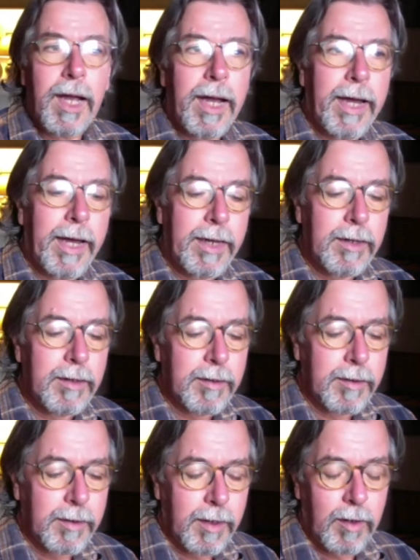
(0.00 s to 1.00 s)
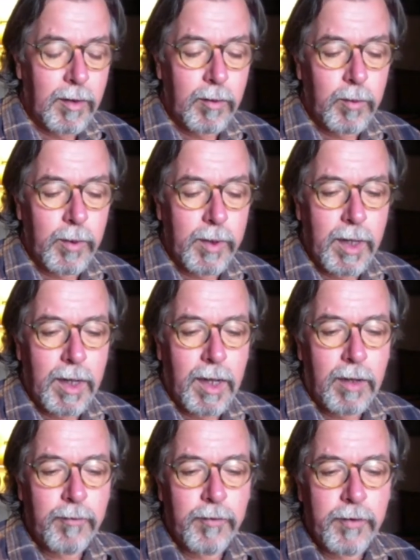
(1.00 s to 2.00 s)
And we
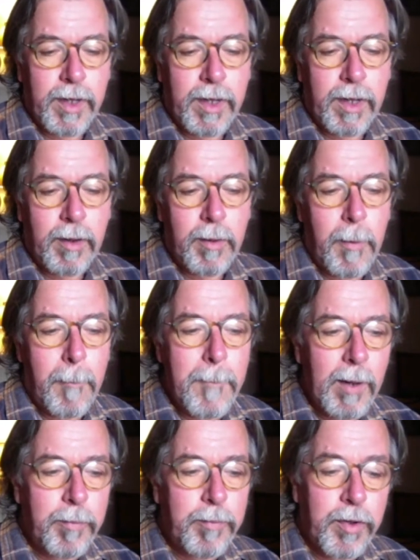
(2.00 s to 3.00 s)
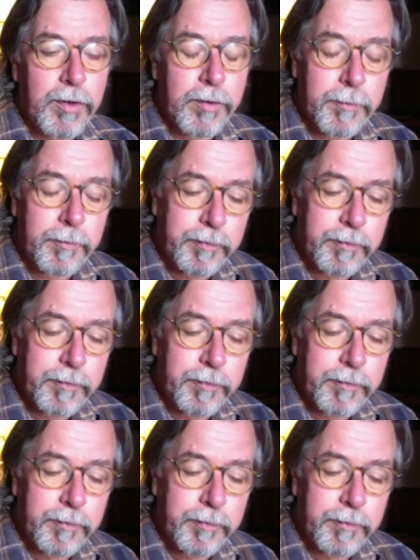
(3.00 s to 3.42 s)
have a mill pond.